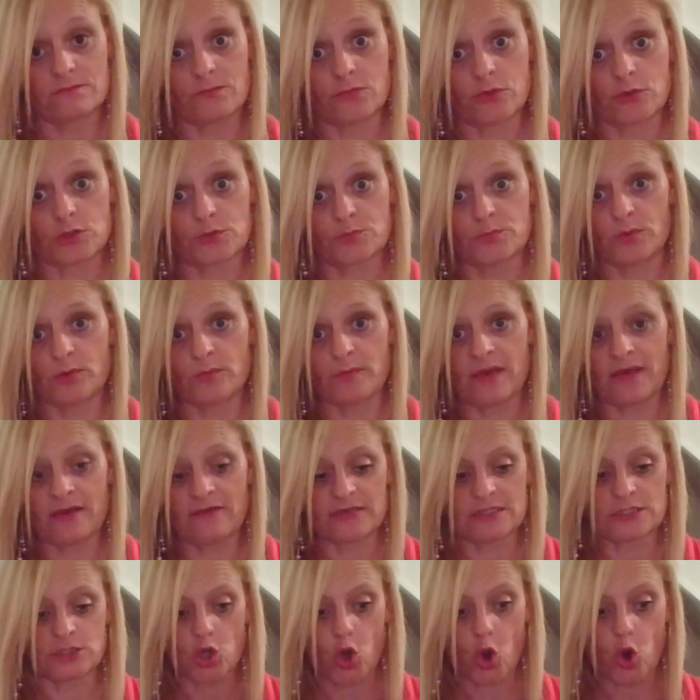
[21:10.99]
Possible
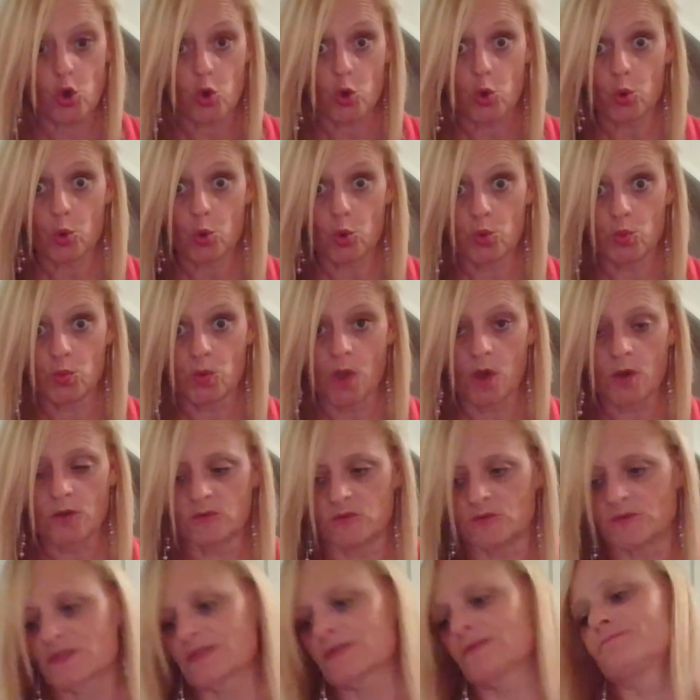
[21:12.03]
marriage, who
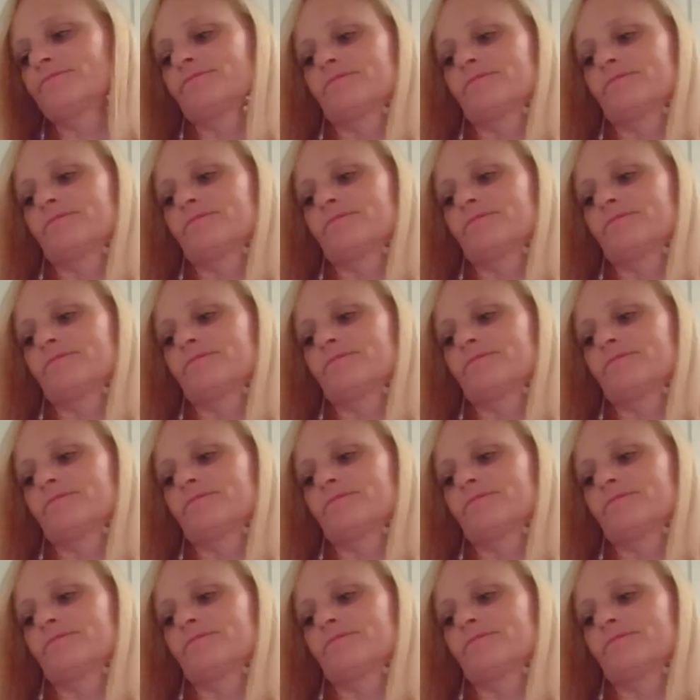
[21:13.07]
knows?